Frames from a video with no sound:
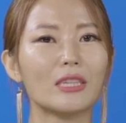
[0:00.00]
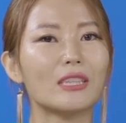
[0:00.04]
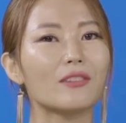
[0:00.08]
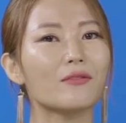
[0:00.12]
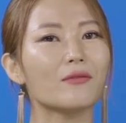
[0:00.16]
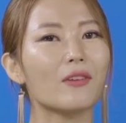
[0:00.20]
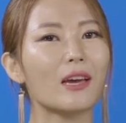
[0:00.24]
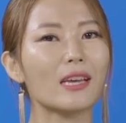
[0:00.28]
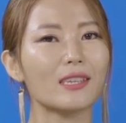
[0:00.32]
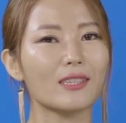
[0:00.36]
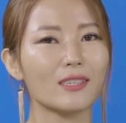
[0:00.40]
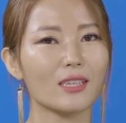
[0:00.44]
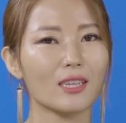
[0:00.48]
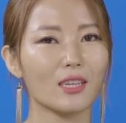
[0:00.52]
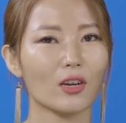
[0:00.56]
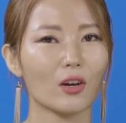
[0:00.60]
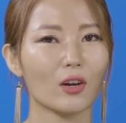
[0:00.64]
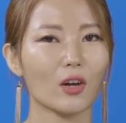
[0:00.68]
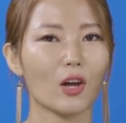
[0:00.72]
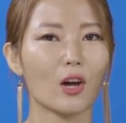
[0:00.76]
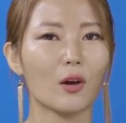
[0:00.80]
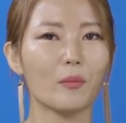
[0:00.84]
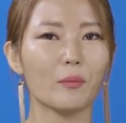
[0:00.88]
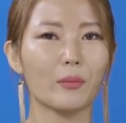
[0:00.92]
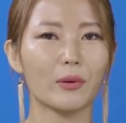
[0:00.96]
invest in a
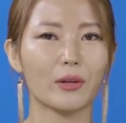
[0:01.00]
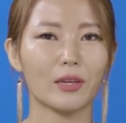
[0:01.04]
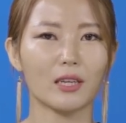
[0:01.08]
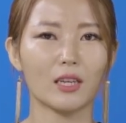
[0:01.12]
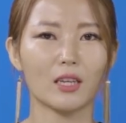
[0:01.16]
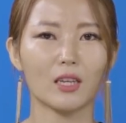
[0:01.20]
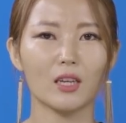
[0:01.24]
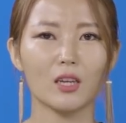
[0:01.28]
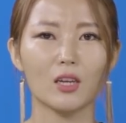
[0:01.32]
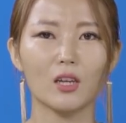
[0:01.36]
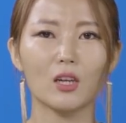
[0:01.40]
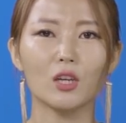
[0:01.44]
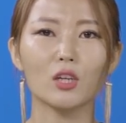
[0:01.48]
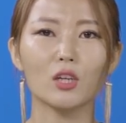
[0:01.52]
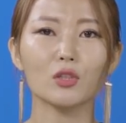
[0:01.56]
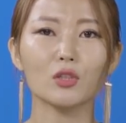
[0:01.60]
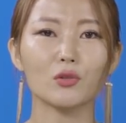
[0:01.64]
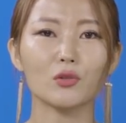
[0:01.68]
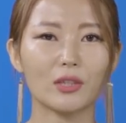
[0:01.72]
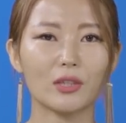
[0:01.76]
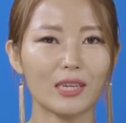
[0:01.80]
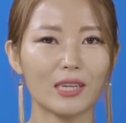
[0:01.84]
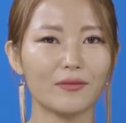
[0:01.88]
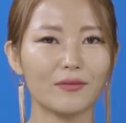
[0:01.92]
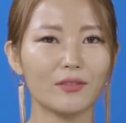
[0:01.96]
company
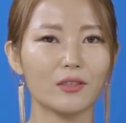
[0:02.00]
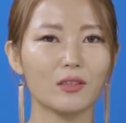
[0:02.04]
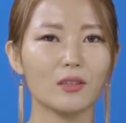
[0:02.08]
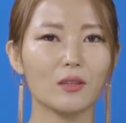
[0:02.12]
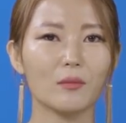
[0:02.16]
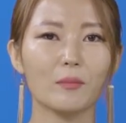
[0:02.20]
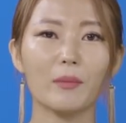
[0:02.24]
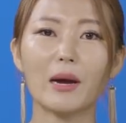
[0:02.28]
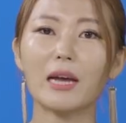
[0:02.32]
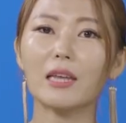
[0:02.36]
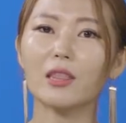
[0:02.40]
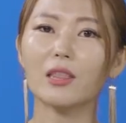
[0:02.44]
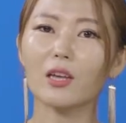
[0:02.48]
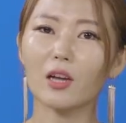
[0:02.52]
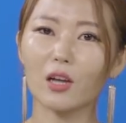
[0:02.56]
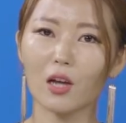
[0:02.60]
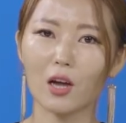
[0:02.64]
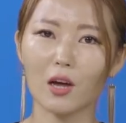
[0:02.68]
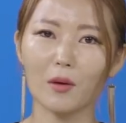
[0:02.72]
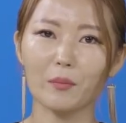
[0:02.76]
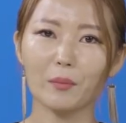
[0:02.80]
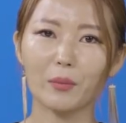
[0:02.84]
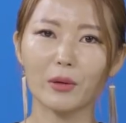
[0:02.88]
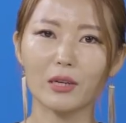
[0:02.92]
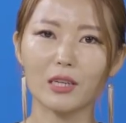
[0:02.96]
driven by the
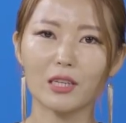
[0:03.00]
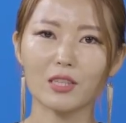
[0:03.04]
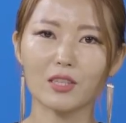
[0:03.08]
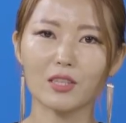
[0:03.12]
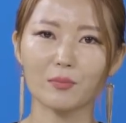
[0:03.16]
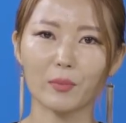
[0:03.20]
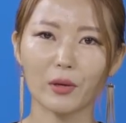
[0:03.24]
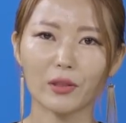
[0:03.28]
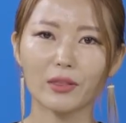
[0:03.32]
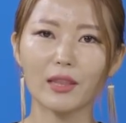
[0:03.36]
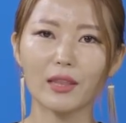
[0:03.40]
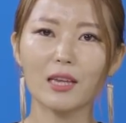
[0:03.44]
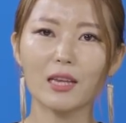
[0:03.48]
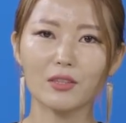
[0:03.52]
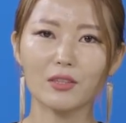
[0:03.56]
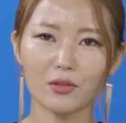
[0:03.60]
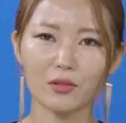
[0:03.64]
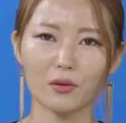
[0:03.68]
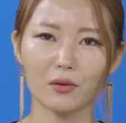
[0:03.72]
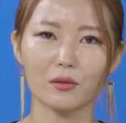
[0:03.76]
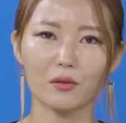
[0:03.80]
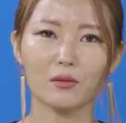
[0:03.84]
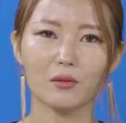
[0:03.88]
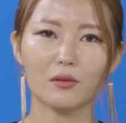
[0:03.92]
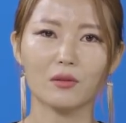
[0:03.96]
company's
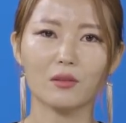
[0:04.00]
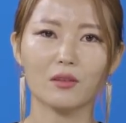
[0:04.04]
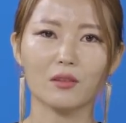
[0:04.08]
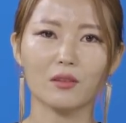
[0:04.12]
potential,